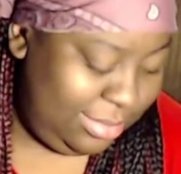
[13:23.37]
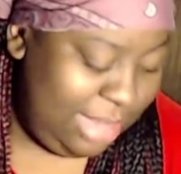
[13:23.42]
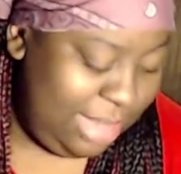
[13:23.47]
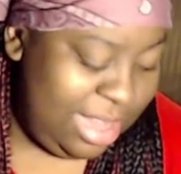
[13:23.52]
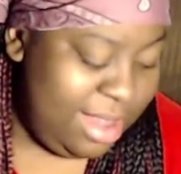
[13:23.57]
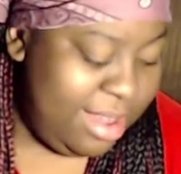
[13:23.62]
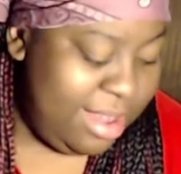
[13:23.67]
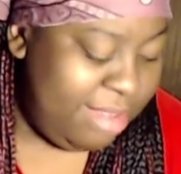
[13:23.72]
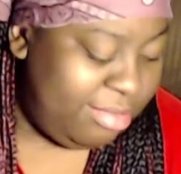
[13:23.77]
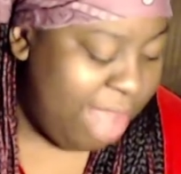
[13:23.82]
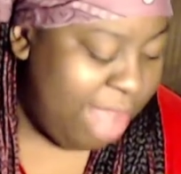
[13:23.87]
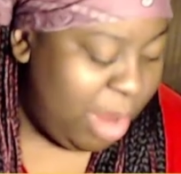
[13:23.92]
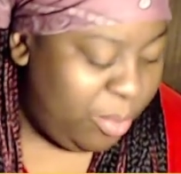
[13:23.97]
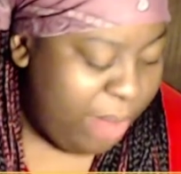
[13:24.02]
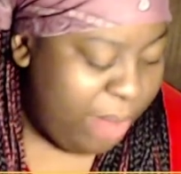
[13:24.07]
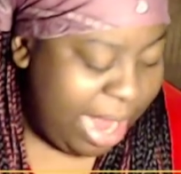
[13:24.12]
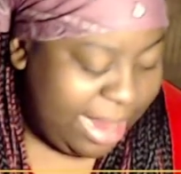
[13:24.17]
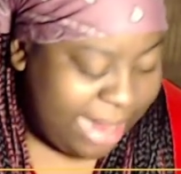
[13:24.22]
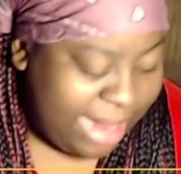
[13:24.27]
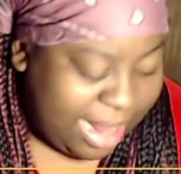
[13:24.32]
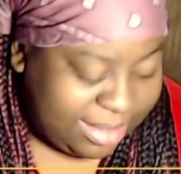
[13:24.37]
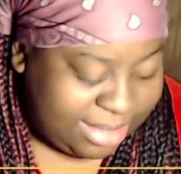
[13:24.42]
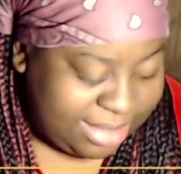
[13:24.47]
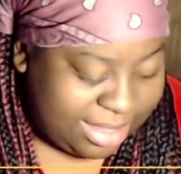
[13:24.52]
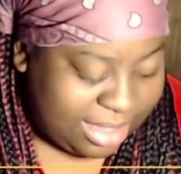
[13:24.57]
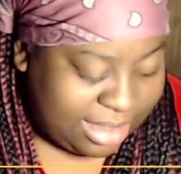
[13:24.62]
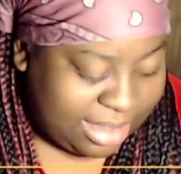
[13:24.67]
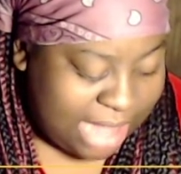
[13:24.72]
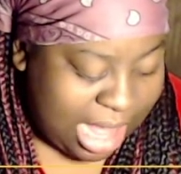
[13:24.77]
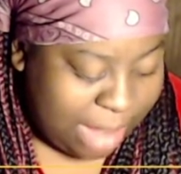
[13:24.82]
They ran out to the
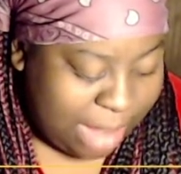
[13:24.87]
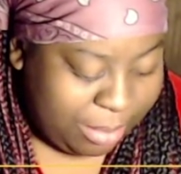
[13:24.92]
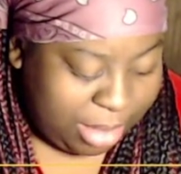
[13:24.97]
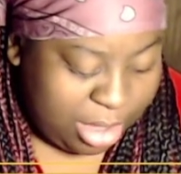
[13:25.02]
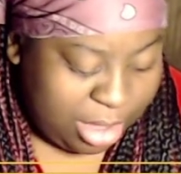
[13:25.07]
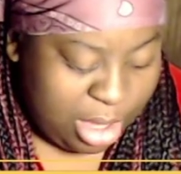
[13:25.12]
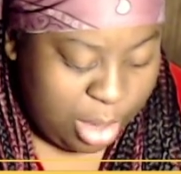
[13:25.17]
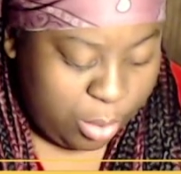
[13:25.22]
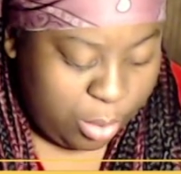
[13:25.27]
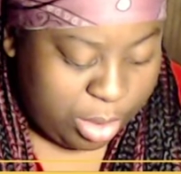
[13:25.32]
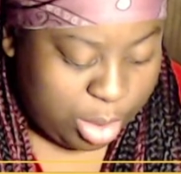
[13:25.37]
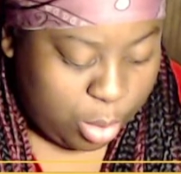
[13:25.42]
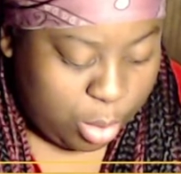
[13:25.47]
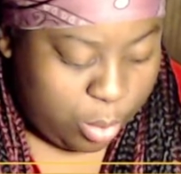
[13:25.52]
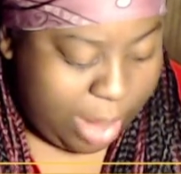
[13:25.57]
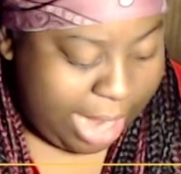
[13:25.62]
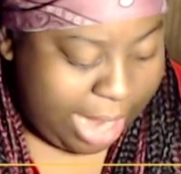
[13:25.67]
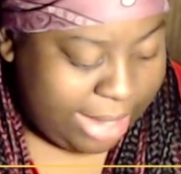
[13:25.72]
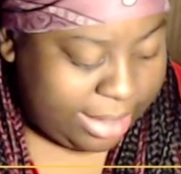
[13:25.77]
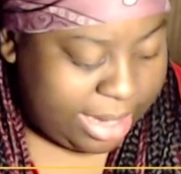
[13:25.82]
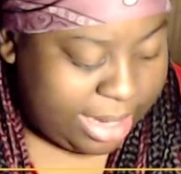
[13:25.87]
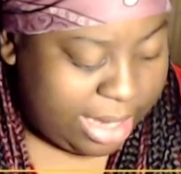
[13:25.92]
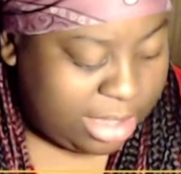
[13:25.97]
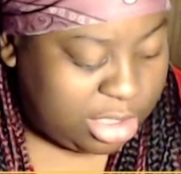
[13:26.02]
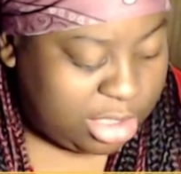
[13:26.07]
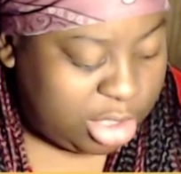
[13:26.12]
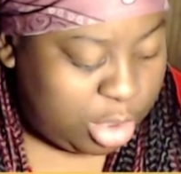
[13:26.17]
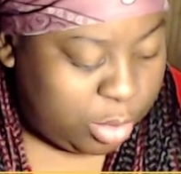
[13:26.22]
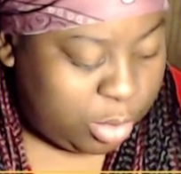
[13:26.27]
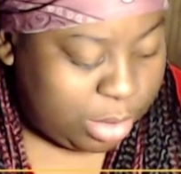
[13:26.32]
lobby, where the White Knight and
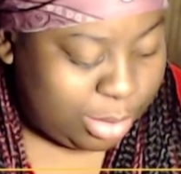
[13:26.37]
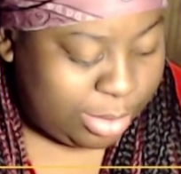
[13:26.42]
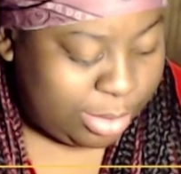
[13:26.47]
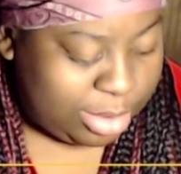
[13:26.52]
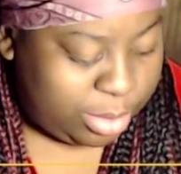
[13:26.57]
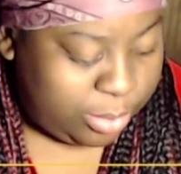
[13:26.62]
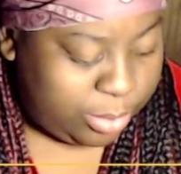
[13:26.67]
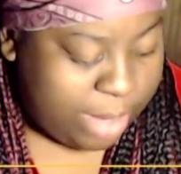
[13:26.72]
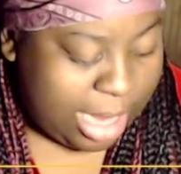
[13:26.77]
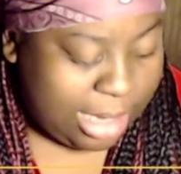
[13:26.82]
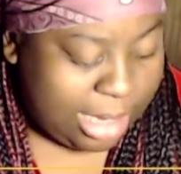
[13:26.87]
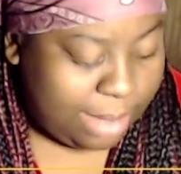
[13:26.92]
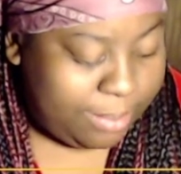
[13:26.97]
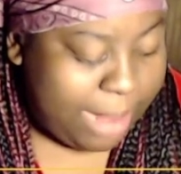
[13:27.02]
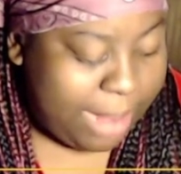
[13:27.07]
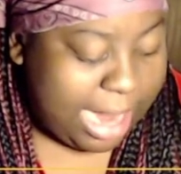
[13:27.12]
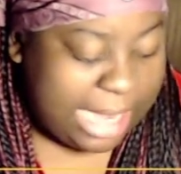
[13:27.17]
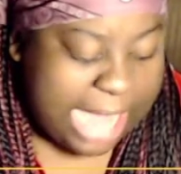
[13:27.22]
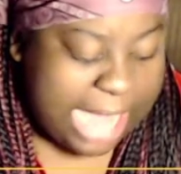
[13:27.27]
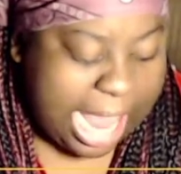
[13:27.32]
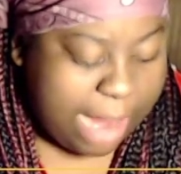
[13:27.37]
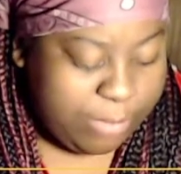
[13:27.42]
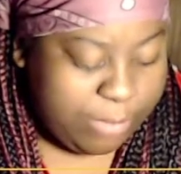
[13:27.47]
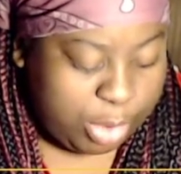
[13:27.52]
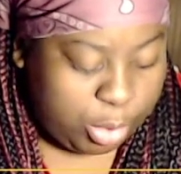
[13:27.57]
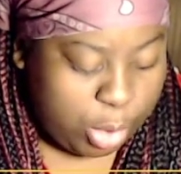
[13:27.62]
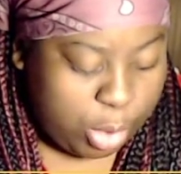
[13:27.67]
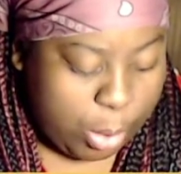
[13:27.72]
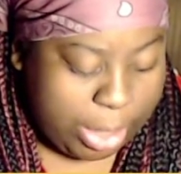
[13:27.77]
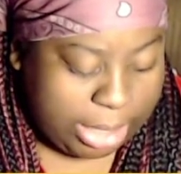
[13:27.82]
generals were surrounded by an
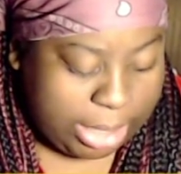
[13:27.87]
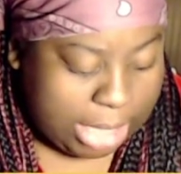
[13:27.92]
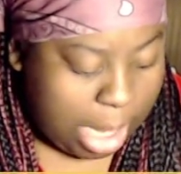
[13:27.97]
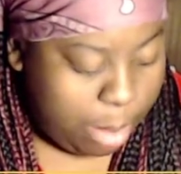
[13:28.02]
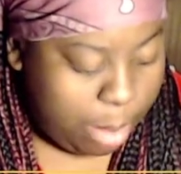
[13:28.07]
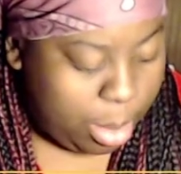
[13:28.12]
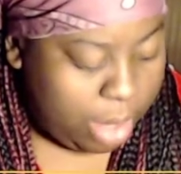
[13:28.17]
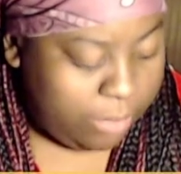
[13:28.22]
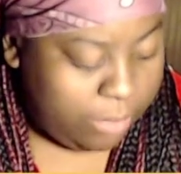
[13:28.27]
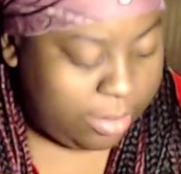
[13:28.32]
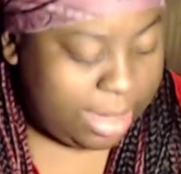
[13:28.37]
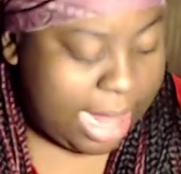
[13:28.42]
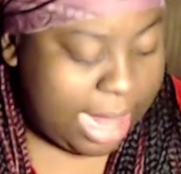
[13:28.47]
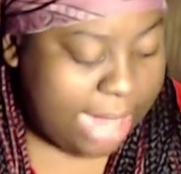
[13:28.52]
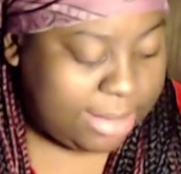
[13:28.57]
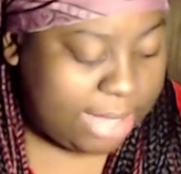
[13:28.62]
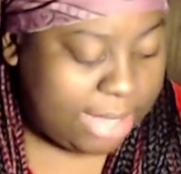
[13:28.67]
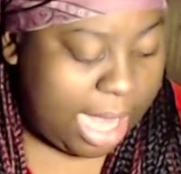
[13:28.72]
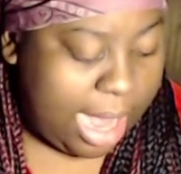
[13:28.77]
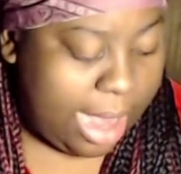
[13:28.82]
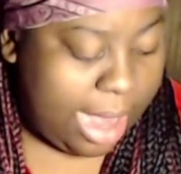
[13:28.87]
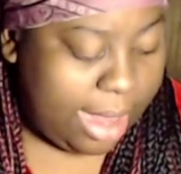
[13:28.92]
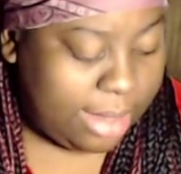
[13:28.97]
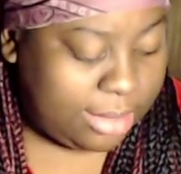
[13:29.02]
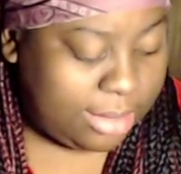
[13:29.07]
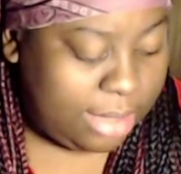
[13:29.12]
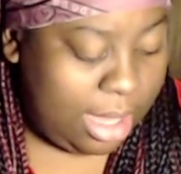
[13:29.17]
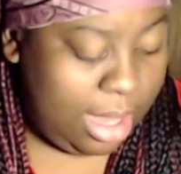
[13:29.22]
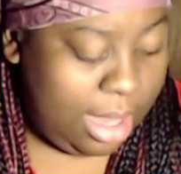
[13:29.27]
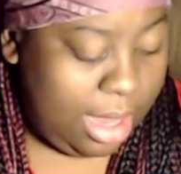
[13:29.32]
ever-growing number of glass eyes,
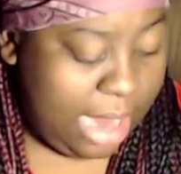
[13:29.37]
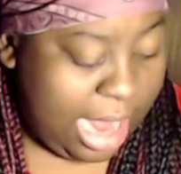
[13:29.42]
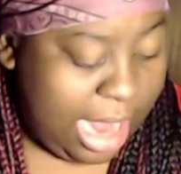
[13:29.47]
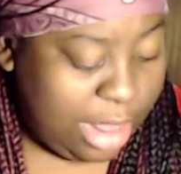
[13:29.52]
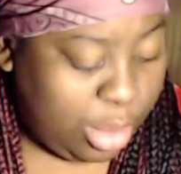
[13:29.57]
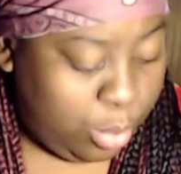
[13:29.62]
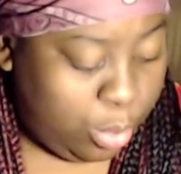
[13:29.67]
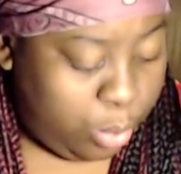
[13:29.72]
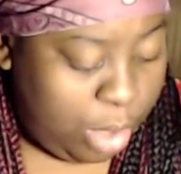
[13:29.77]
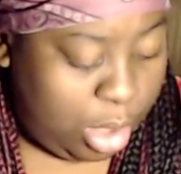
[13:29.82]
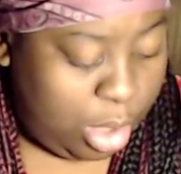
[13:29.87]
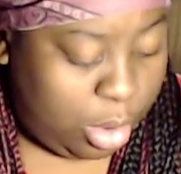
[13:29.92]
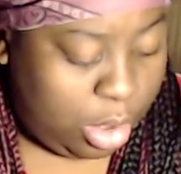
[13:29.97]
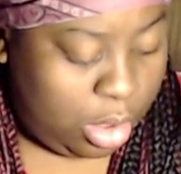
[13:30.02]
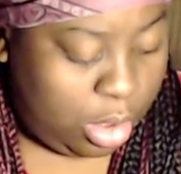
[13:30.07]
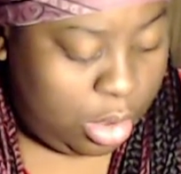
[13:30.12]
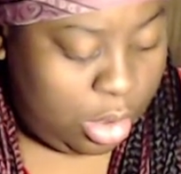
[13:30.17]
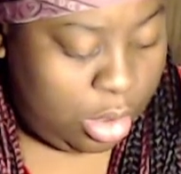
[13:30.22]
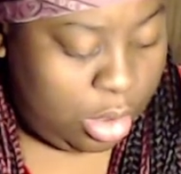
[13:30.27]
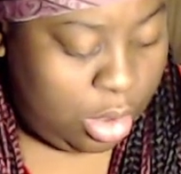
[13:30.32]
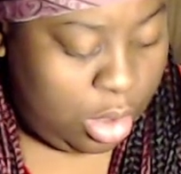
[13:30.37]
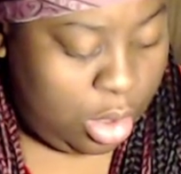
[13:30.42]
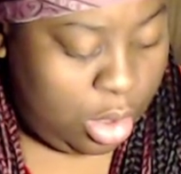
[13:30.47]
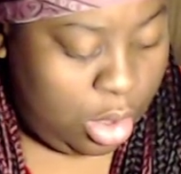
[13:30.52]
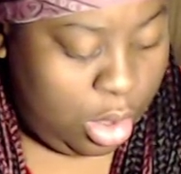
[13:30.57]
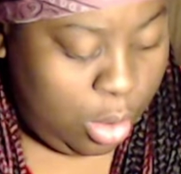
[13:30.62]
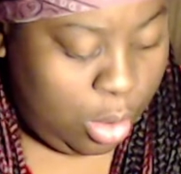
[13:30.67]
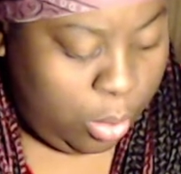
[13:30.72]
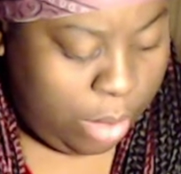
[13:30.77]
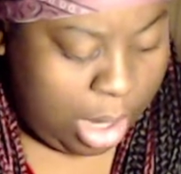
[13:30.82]
and the rook,
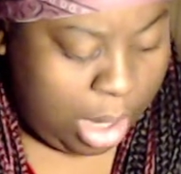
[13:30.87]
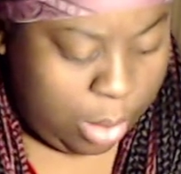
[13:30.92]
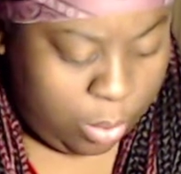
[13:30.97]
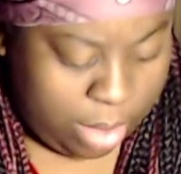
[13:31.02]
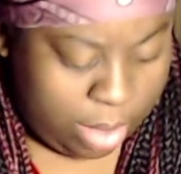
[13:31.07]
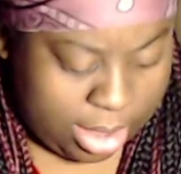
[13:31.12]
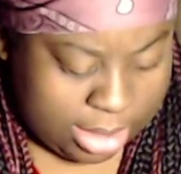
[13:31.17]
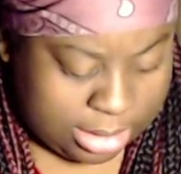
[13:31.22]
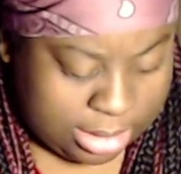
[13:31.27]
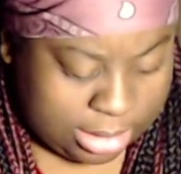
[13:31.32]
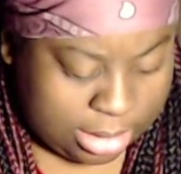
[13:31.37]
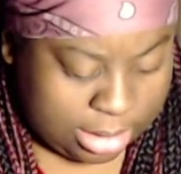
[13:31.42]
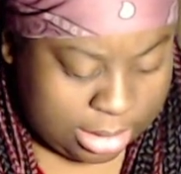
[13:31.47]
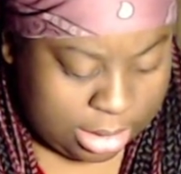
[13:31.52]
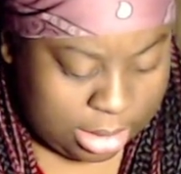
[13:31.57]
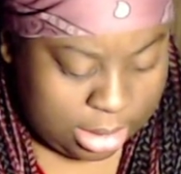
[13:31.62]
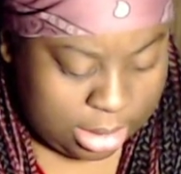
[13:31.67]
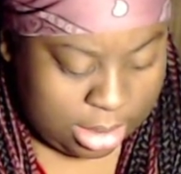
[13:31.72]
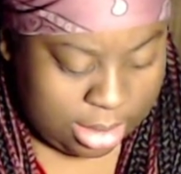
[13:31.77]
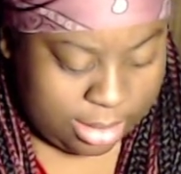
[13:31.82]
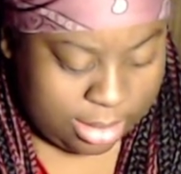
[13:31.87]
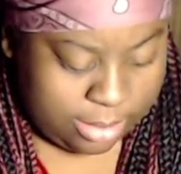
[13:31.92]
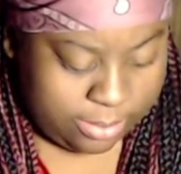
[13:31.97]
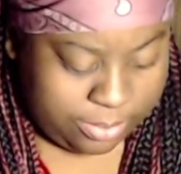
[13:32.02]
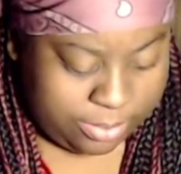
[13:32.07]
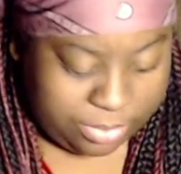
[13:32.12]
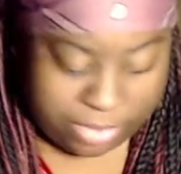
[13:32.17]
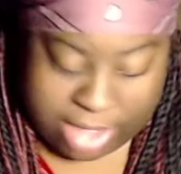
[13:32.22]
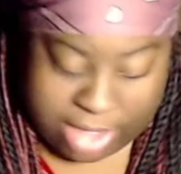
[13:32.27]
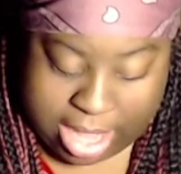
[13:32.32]
where was
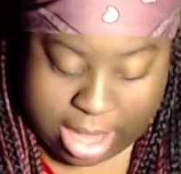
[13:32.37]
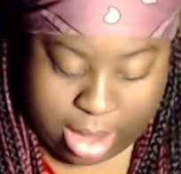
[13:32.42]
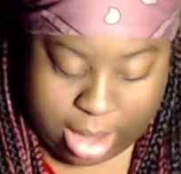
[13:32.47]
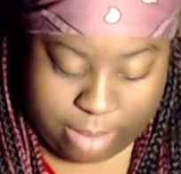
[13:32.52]
there,